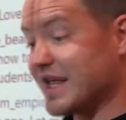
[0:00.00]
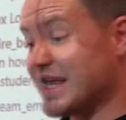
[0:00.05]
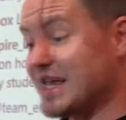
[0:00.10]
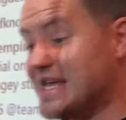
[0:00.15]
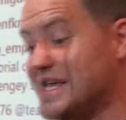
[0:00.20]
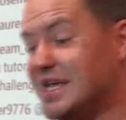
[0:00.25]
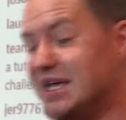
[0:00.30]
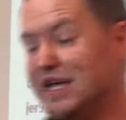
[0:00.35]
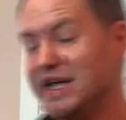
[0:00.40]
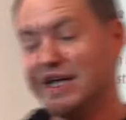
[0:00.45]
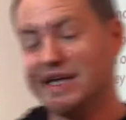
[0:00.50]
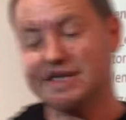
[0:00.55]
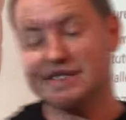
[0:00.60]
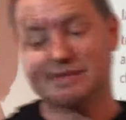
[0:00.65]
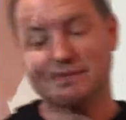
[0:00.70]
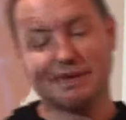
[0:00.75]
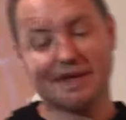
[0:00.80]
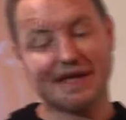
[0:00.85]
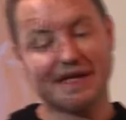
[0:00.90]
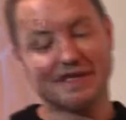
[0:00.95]
The key
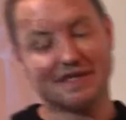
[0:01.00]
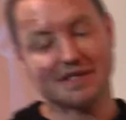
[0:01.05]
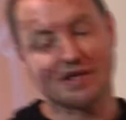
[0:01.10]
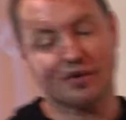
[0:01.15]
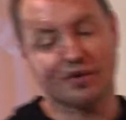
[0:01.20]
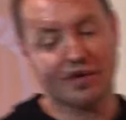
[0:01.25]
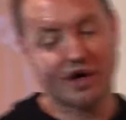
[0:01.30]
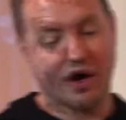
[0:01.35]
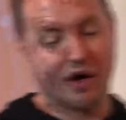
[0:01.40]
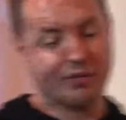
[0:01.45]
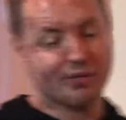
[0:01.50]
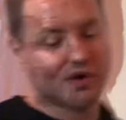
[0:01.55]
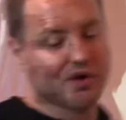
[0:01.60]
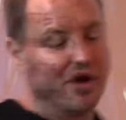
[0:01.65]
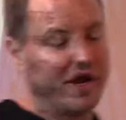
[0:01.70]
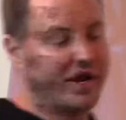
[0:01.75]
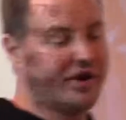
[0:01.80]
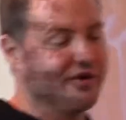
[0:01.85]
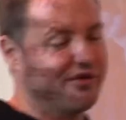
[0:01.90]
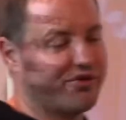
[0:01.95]
is please don't comb
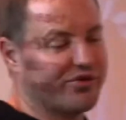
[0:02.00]
your hair